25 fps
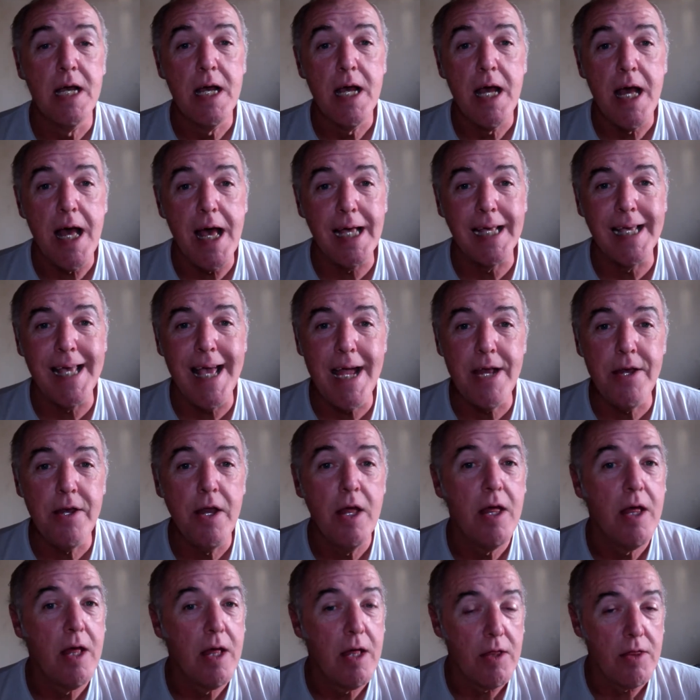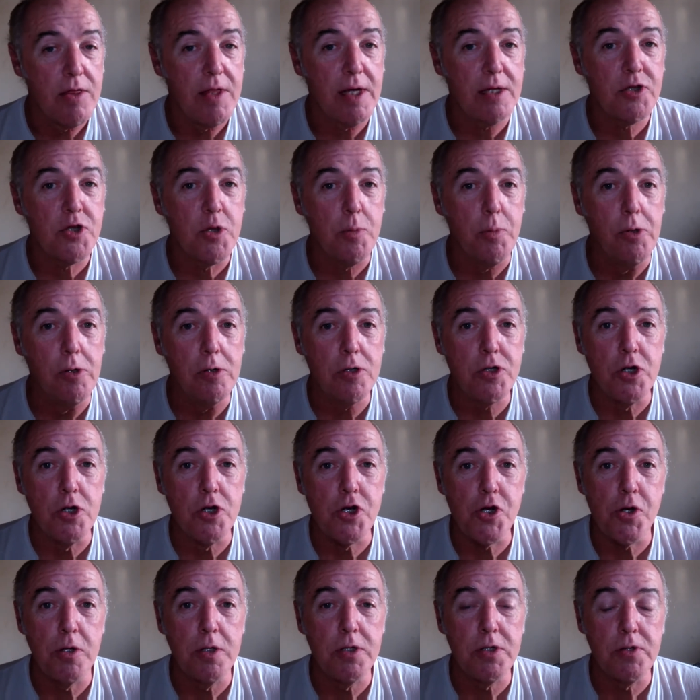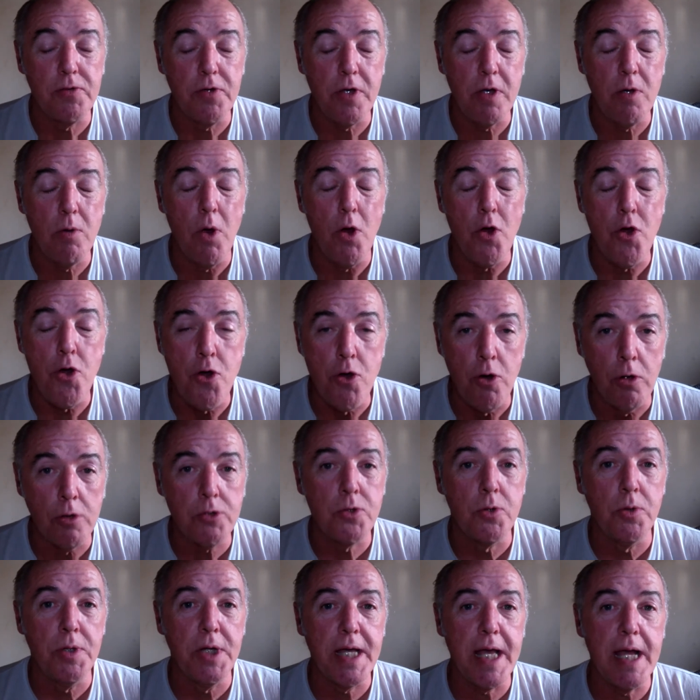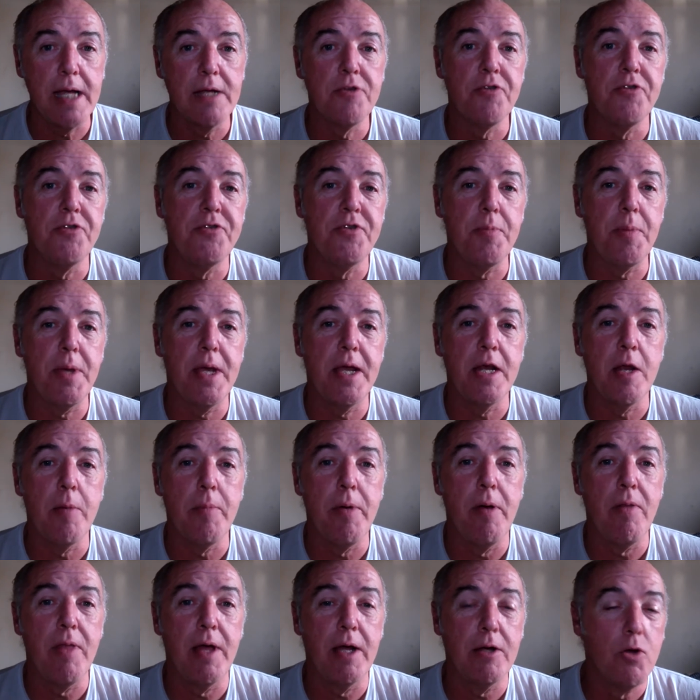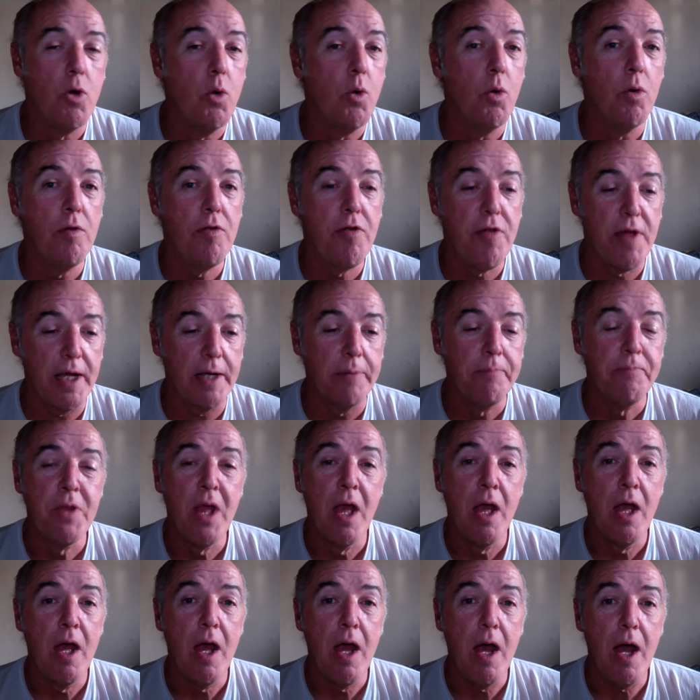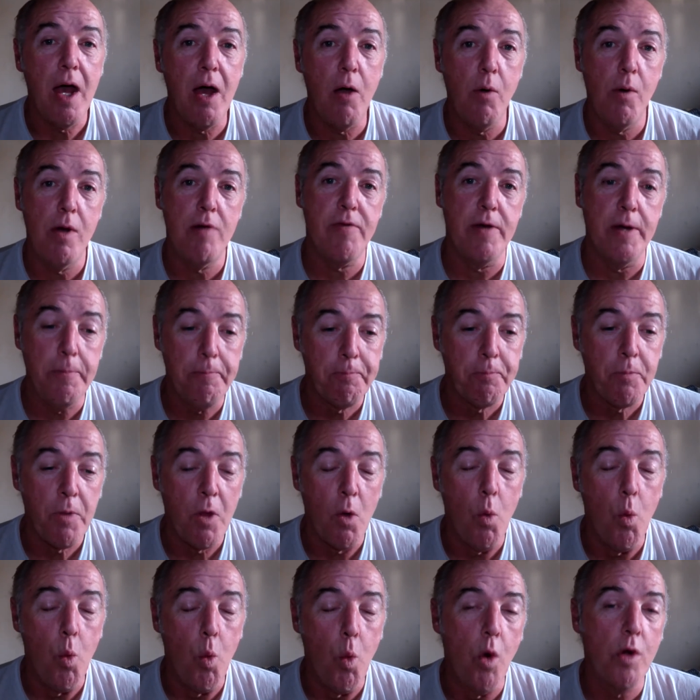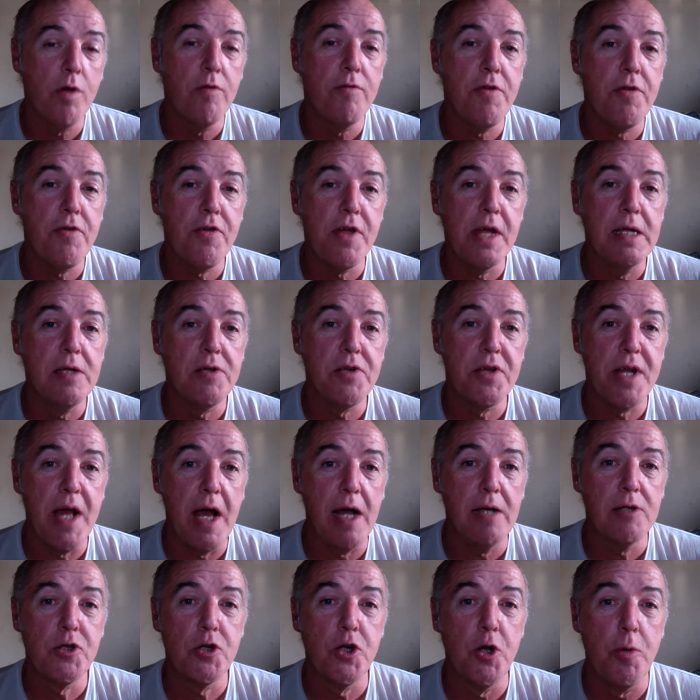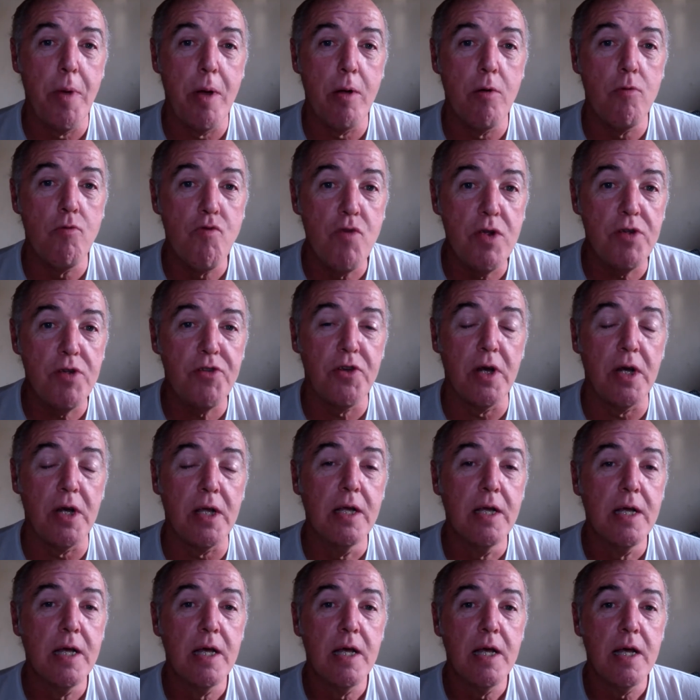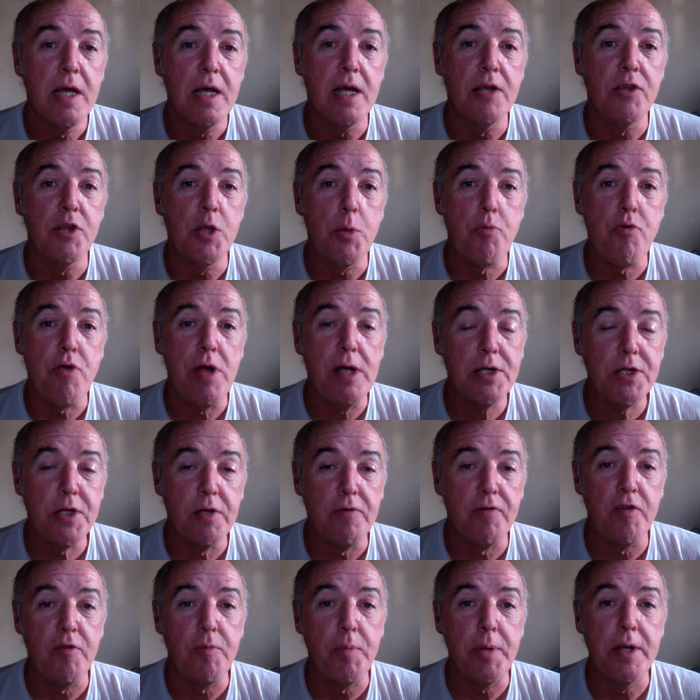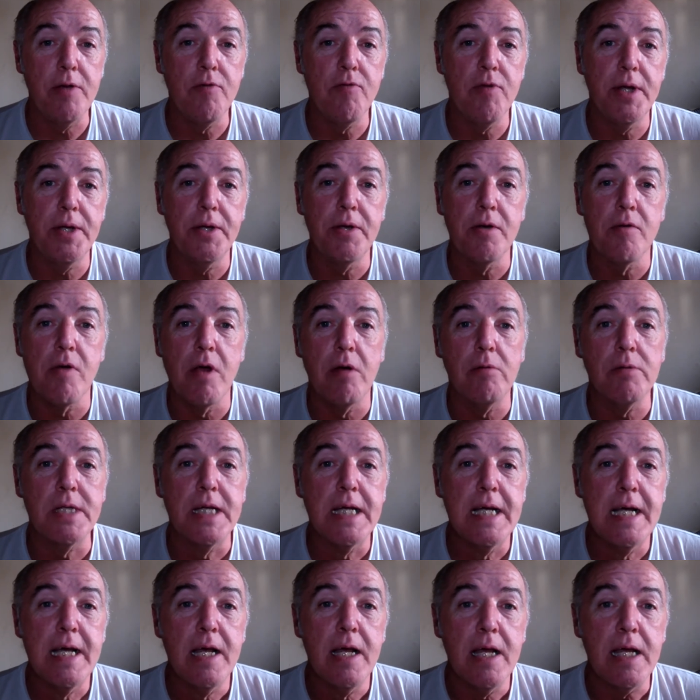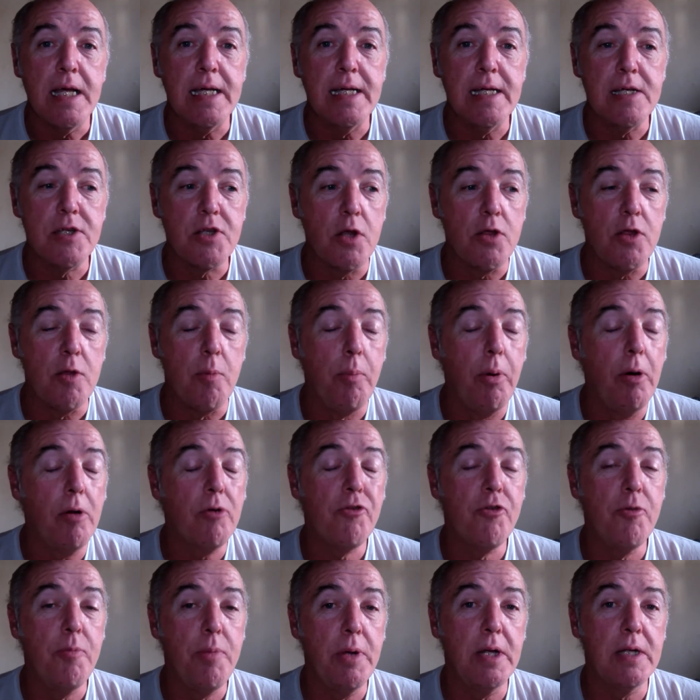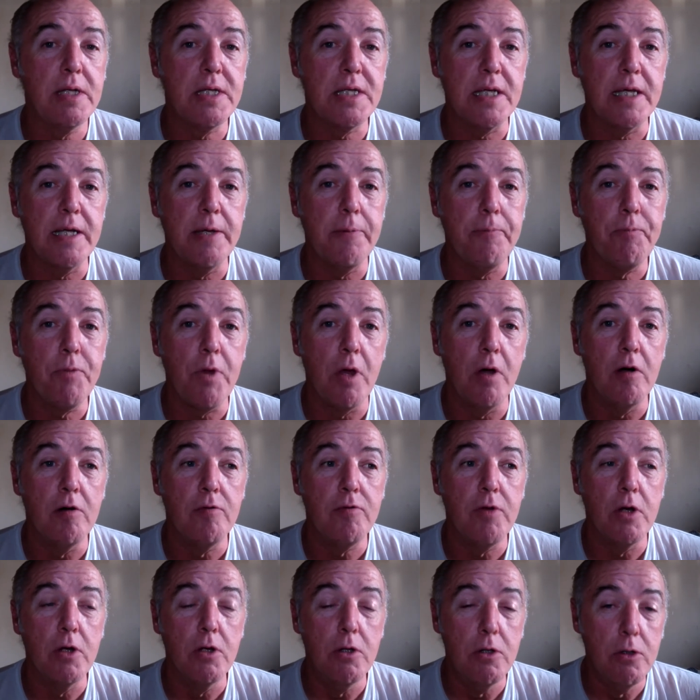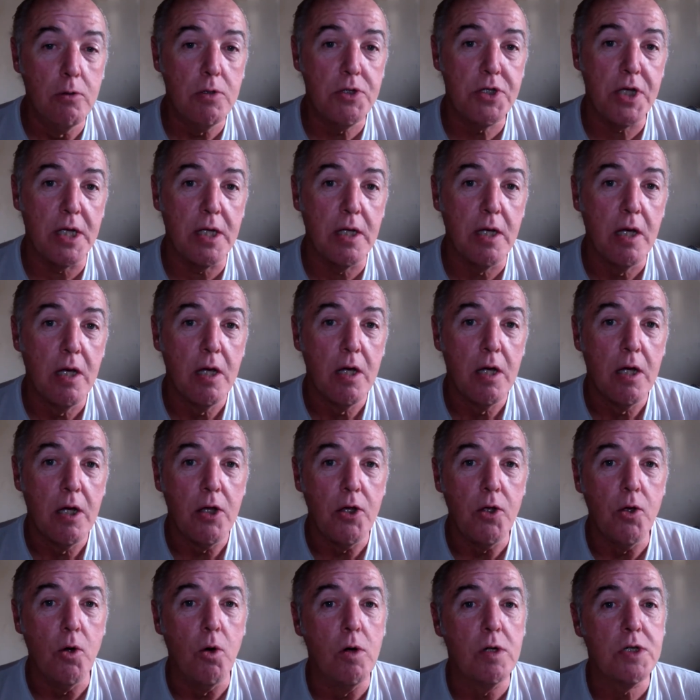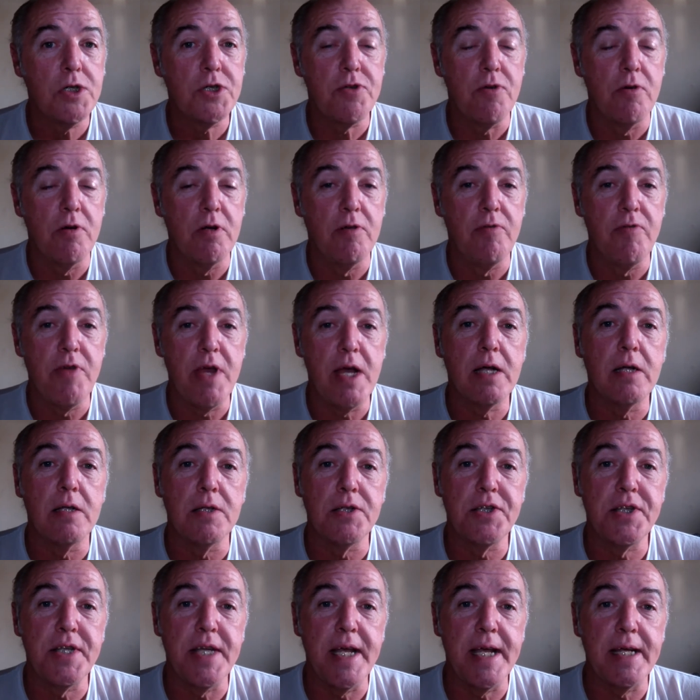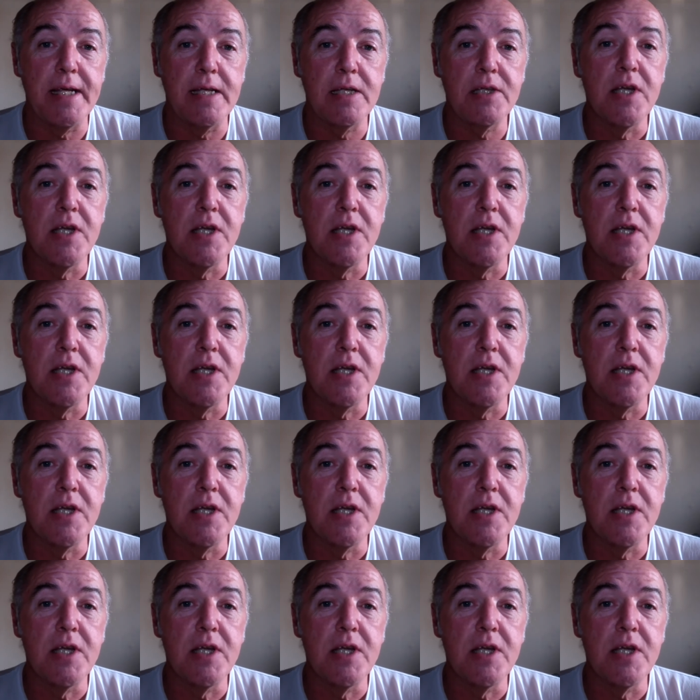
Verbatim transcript: Again, that's a personal choice for you. Not going to get into the debate about that whole thing. However, one of the things that has come out recently in the press, if you've been reading around, is the possibility of losing your historic vehicle status